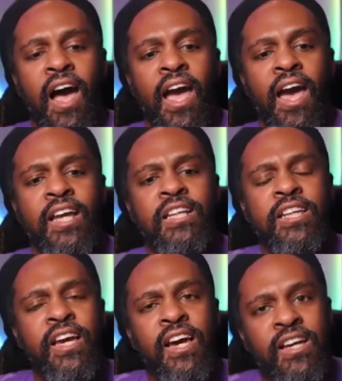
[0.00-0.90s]
And
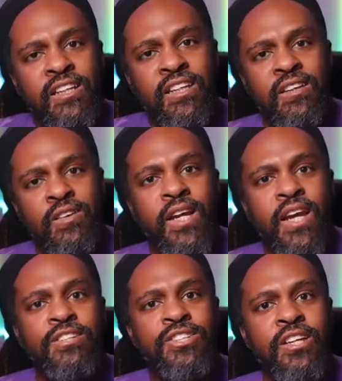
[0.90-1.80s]
yet, when I
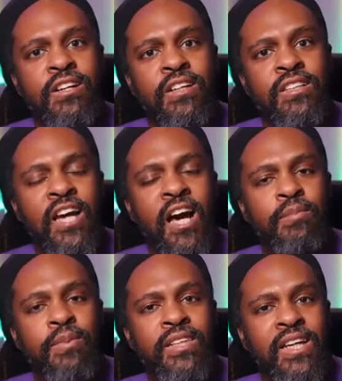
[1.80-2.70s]
shared a
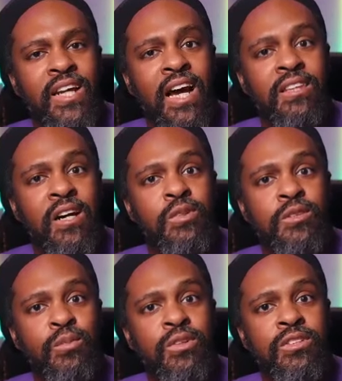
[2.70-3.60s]
topic that I thought was
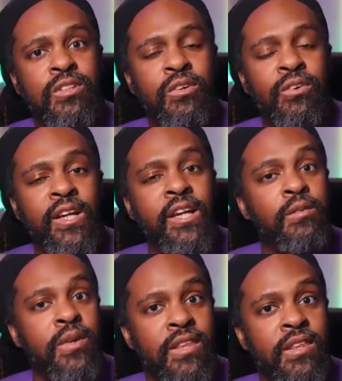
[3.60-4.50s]
more so agreeing
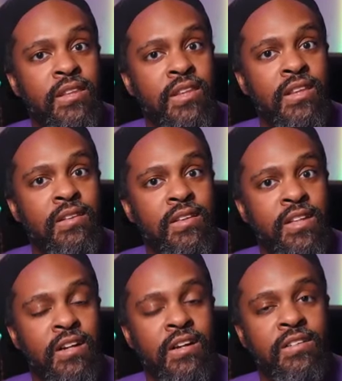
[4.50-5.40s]
with
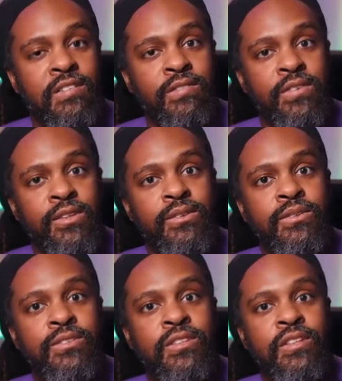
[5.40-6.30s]
their
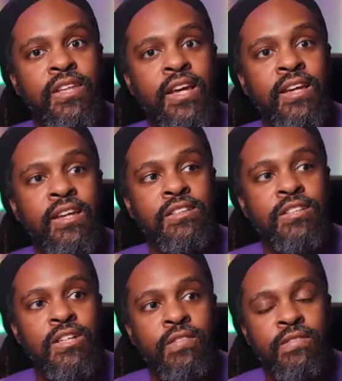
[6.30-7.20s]
views, they
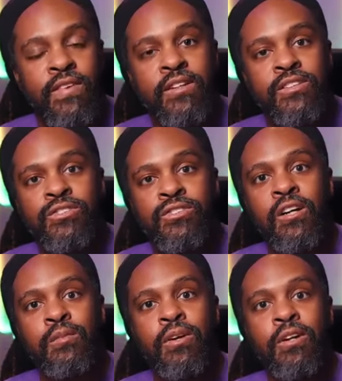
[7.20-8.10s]
took very
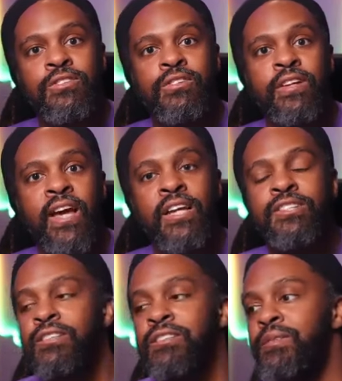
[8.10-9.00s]
strong personal
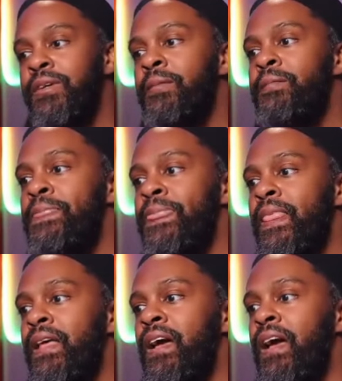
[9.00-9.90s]
reaction to me.
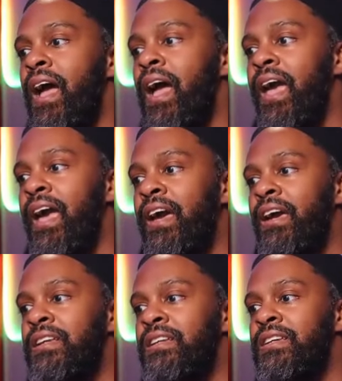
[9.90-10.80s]

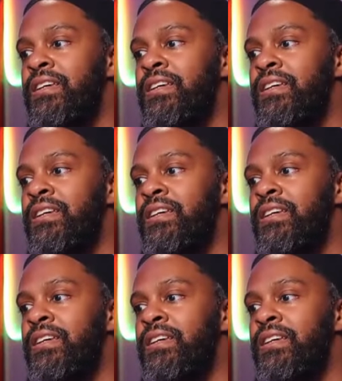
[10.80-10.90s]
And